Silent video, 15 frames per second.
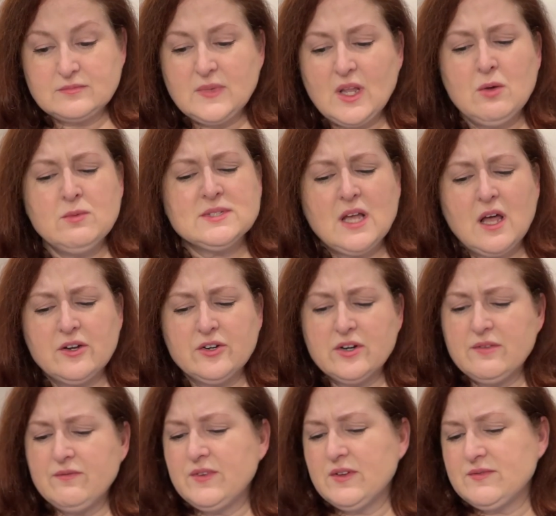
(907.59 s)
It was
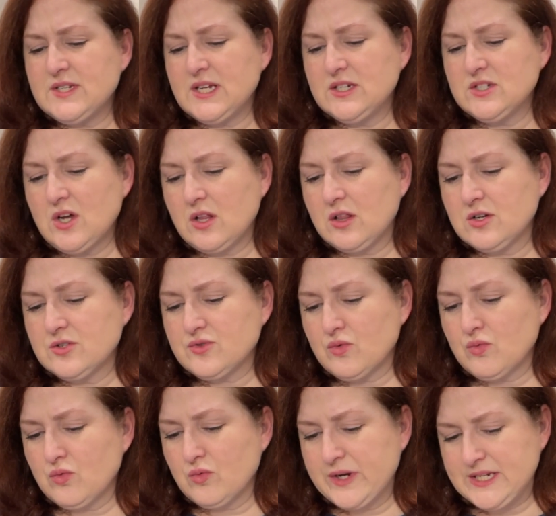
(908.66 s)
$115
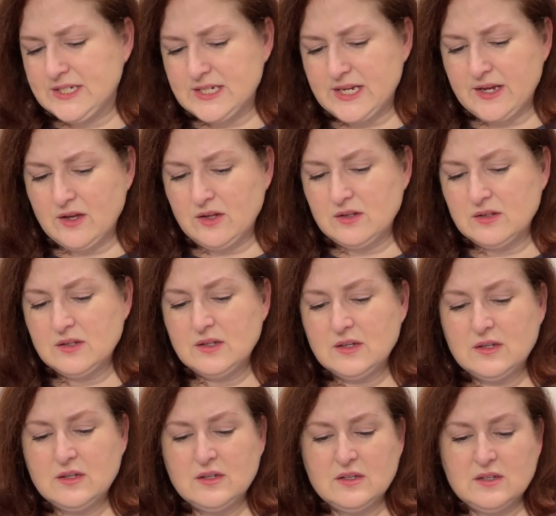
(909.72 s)
retail.
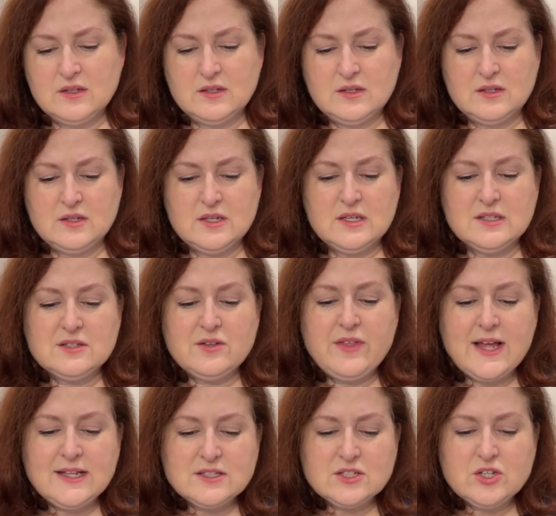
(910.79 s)
So
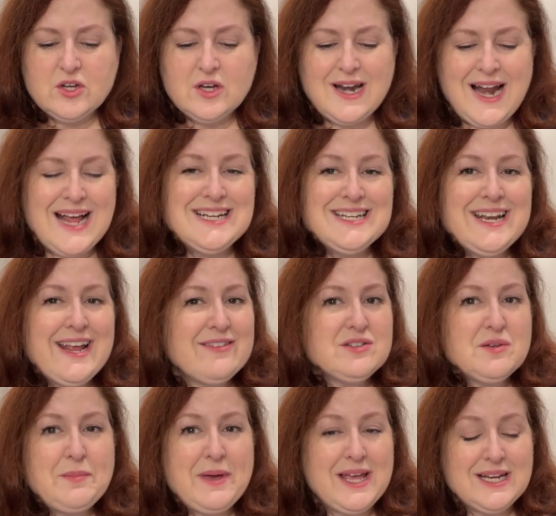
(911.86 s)
that's good. I didn't have
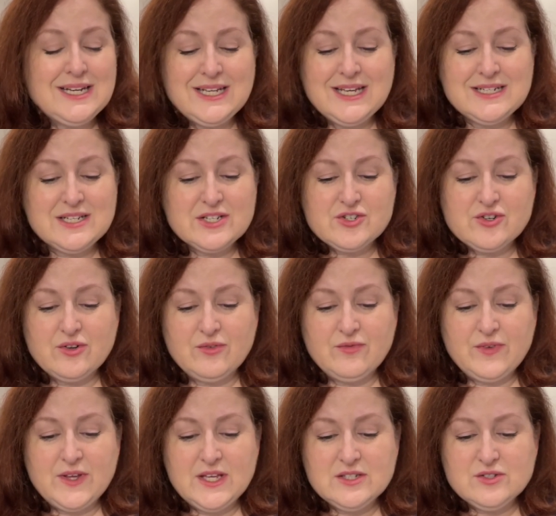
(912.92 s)
to pay any additional
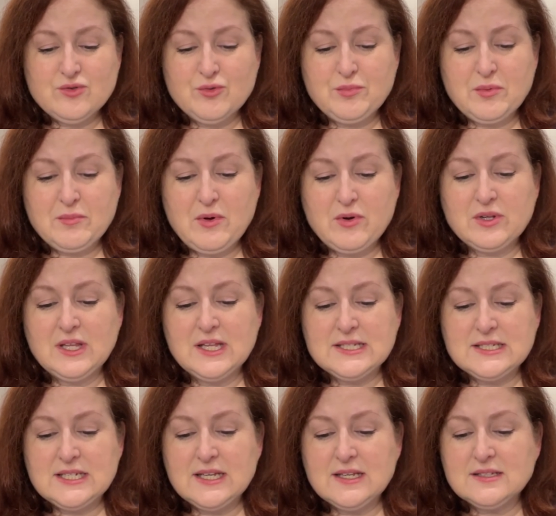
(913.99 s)
fees through promoted
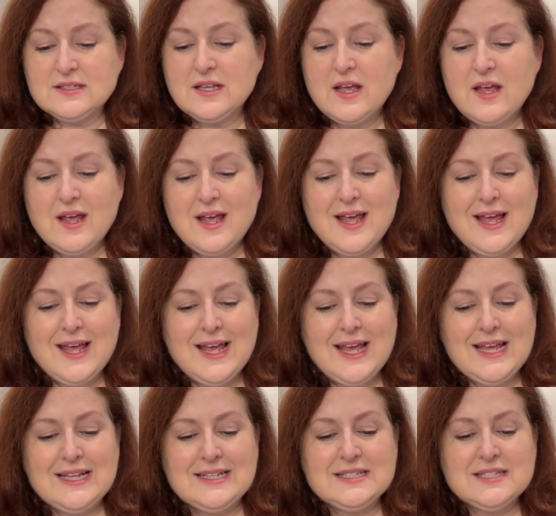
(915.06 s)
listings.
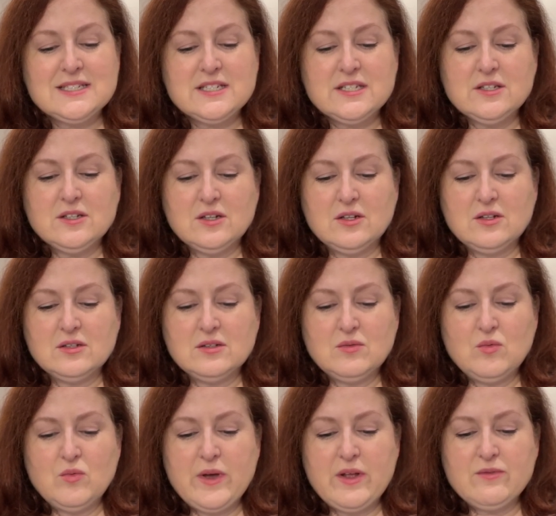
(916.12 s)
It still
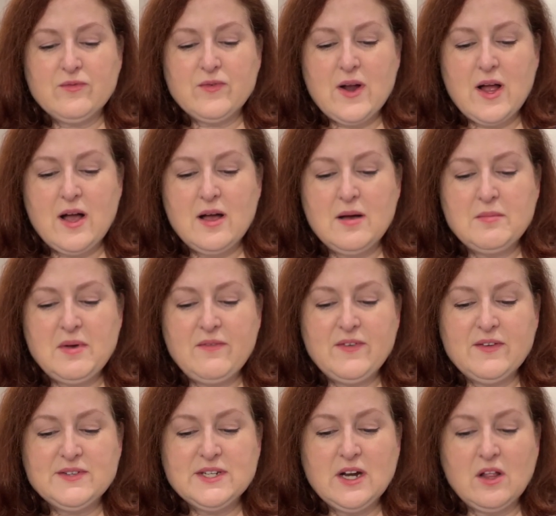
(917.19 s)
went from a
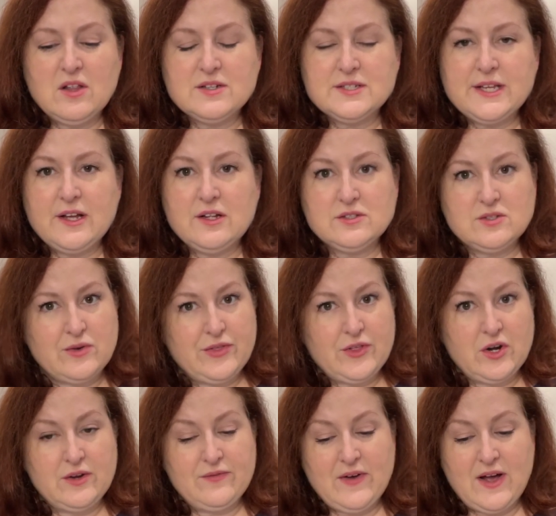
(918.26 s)
$50 sale to a
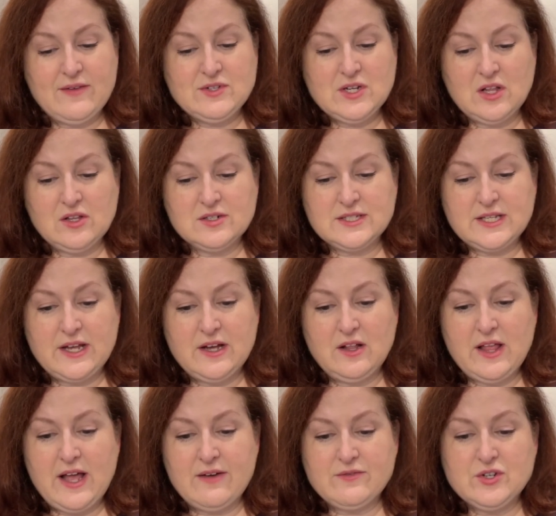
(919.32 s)
$35
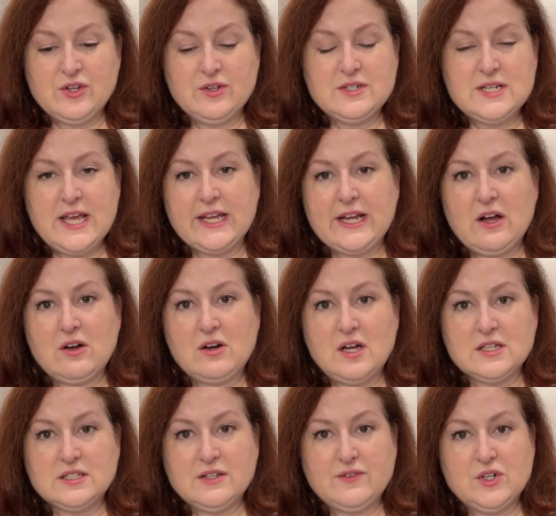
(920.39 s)
sale after you take out
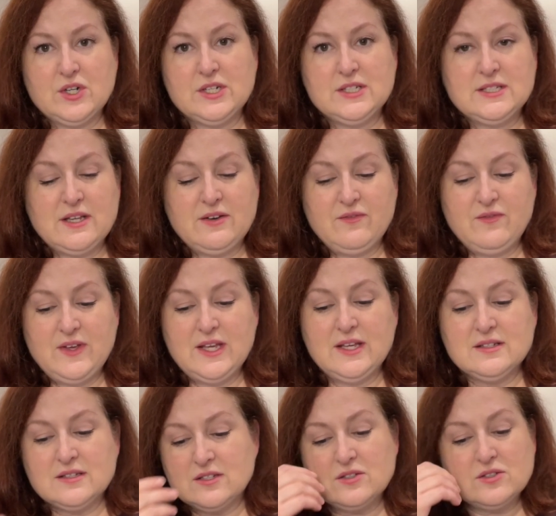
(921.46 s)
cost of goods and
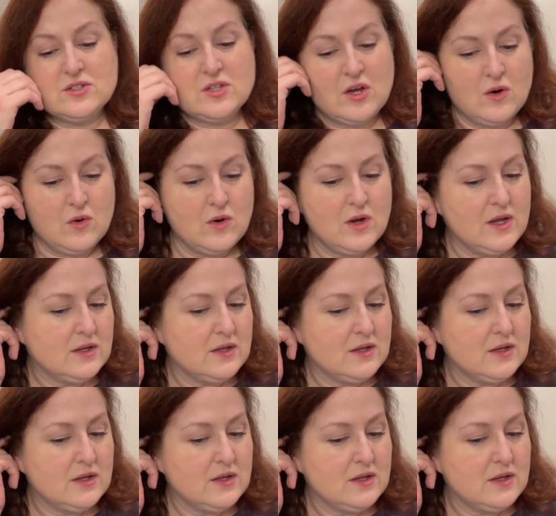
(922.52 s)
fees. So,